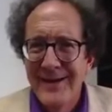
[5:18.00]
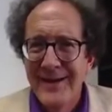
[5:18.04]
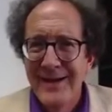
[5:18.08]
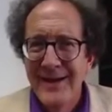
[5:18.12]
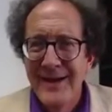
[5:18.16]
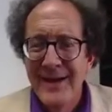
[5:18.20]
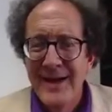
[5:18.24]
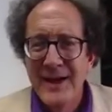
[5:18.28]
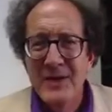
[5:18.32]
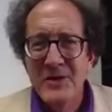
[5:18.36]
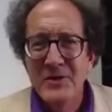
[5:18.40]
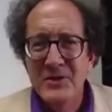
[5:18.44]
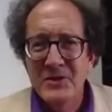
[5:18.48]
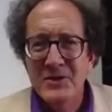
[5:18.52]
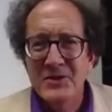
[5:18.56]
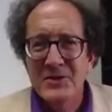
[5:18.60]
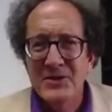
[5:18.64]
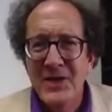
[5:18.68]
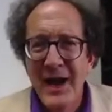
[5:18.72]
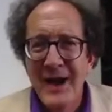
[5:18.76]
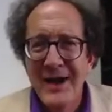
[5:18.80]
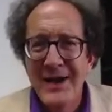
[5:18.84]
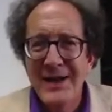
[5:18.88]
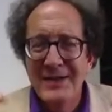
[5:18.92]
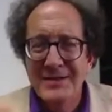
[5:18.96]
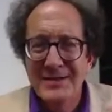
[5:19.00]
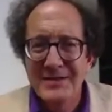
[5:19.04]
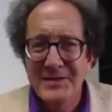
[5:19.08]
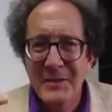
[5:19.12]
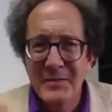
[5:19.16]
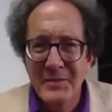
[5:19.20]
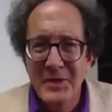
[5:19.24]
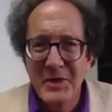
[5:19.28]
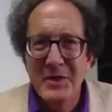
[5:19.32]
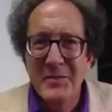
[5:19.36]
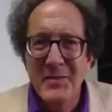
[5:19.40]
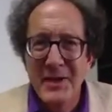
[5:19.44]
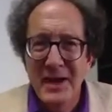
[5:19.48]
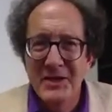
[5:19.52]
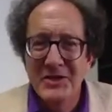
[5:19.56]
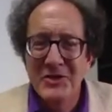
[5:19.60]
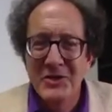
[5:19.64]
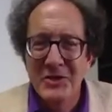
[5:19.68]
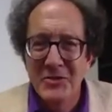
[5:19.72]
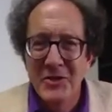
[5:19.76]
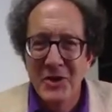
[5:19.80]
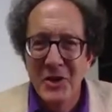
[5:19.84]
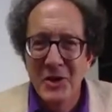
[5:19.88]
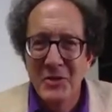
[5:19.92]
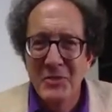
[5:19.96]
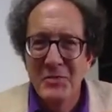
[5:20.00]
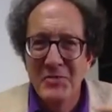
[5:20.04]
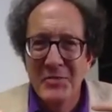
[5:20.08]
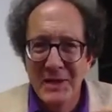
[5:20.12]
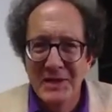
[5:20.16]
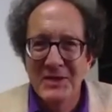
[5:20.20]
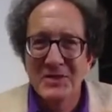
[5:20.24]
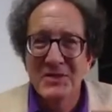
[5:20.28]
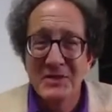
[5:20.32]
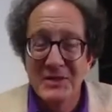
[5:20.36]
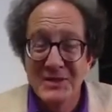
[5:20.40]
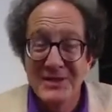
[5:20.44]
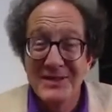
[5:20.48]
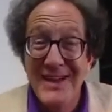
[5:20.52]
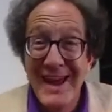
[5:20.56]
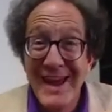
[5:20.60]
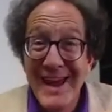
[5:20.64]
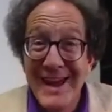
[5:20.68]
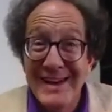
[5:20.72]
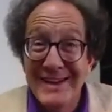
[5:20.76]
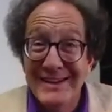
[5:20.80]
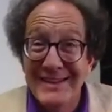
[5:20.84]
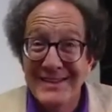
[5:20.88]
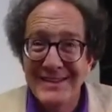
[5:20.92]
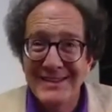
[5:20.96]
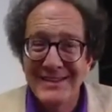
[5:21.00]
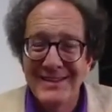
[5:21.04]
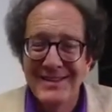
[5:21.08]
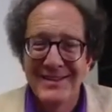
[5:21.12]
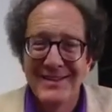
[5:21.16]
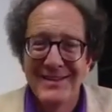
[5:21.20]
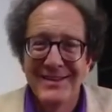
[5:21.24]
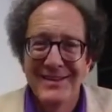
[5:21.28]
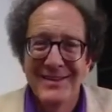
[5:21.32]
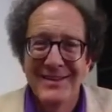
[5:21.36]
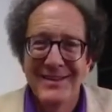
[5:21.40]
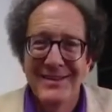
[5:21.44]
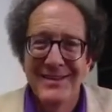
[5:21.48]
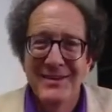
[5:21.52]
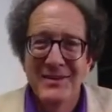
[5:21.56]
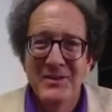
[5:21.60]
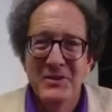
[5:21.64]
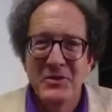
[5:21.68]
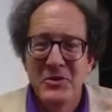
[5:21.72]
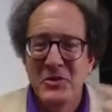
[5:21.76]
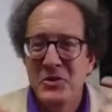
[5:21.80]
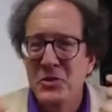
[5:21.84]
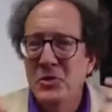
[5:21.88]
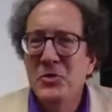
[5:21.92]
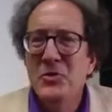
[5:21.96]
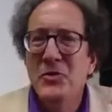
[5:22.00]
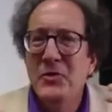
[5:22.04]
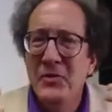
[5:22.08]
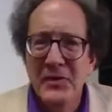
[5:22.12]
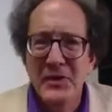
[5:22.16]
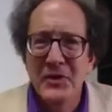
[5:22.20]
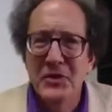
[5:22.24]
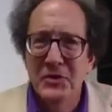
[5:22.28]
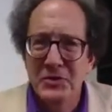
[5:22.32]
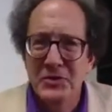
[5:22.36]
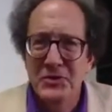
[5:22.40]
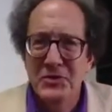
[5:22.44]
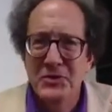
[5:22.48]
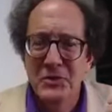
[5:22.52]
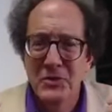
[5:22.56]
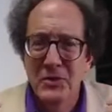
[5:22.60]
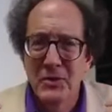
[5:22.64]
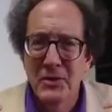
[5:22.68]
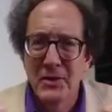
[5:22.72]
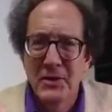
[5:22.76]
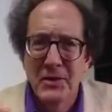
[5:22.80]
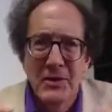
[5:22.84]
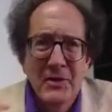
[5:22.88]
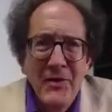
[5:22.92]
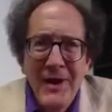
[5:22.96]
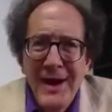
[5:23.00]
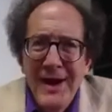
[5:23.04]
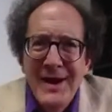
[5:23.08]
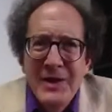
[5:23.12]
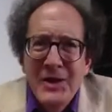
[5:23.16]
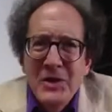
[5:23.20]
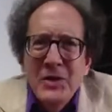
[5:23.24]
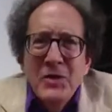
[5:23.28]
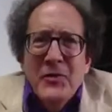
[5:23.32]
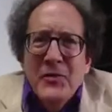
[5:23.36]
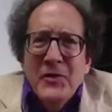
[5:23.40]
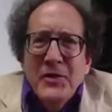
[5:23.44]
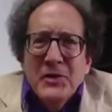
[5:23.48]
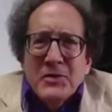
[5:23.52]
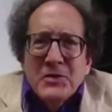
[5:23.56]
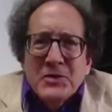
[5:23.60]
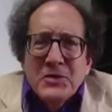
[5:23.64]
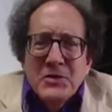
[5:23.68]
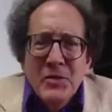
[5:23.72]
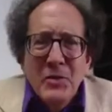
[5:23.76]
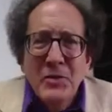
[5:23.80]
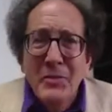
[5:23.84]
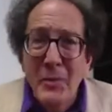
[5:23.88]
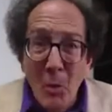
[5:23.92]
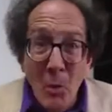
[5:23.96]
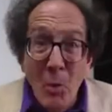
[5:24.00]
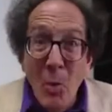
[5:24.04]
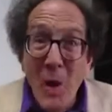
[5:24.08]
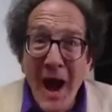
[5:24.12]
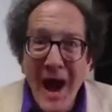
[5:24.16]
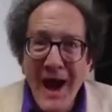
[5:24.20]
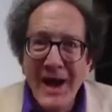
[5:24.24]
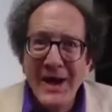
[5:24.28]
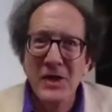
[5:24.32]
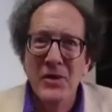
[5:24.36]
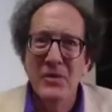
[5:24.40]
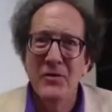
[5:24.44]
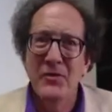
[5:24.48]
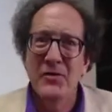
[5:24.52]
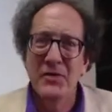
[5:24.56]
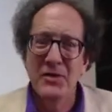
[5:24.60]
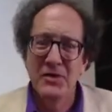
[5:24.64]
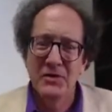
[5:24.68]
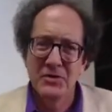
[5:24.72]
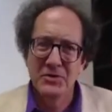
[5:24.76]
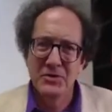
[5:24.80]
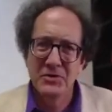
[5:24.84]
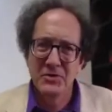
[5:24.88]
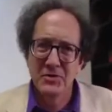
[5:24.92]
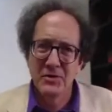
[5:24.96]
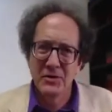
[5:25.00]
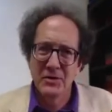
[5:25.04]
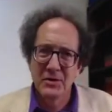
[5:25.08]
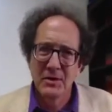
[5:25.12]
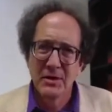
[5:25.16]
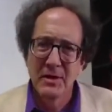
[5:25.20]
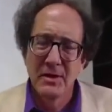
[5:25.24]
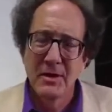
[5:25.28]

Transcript: And you're citing something about your own mental state. You feel sure. Great, you feel sure, but why do you feel sure?